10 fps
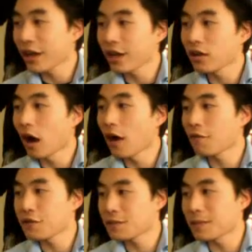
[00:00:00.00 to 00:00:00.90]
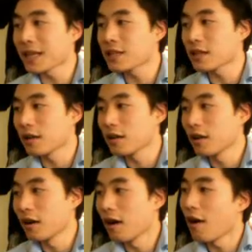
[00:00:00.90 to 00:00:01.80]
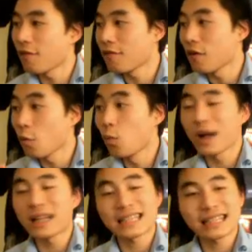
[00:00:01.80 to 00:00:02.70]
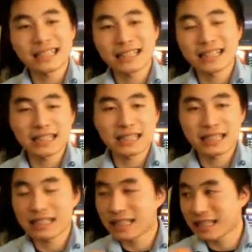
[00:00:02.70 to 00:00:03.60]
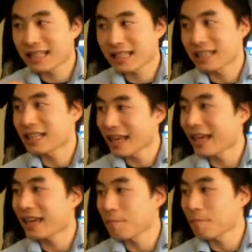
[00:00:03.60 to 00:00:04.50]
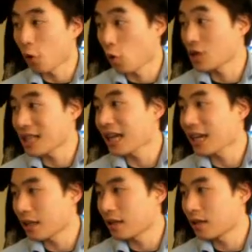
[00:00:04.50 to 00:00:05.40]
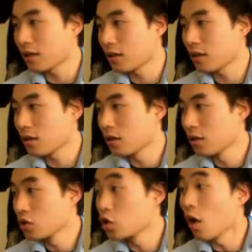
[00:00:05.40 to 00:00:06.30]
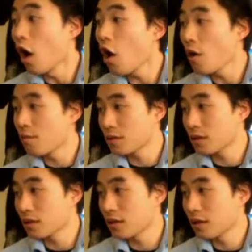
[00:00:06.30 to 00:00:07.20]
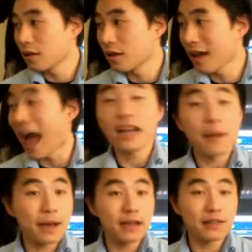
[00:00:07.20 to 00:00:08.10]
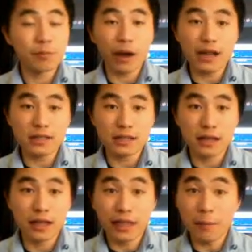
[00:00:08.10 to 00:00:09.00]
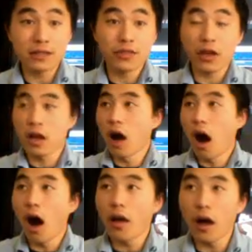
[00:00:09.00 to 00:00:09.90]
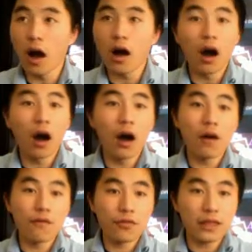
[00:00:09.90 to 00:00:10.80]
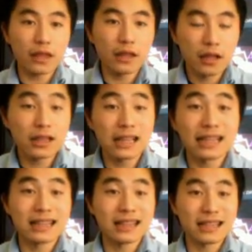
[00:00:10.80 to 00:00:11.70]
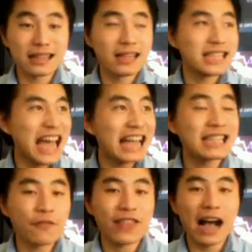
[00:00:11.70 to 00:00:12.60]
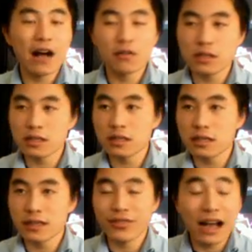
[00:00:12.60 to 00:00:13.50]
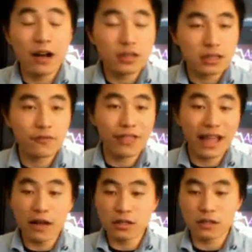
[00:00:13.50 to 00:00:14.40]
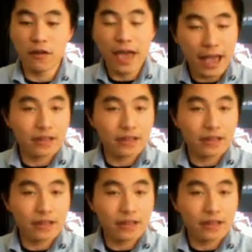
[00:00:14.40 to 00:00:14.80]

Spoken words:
gonna offer speeds of 1 gig per second to homes. at competitive pricing. That means they're all of the tens of thousands and thousands and thousands of